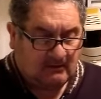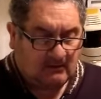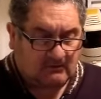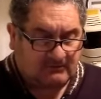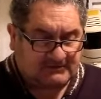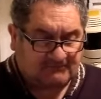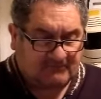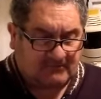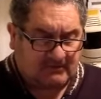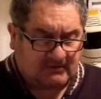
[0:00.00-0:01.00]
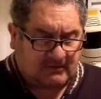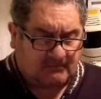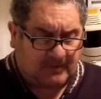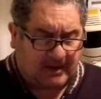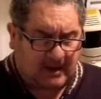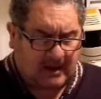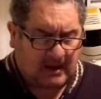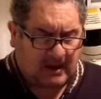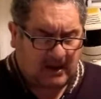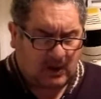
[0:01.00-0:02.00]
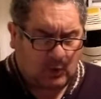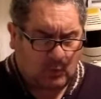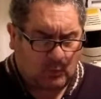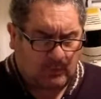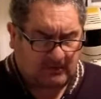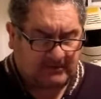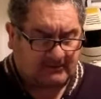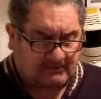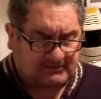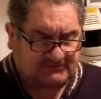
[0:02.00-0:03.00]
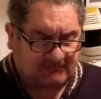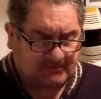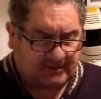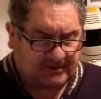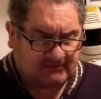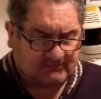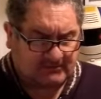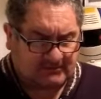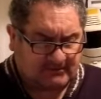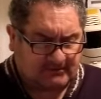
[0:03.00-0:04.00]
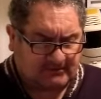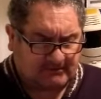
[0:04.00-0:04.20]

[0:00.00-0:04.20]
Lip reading: I got this for a £1. Oh yeah, I got this for £1 at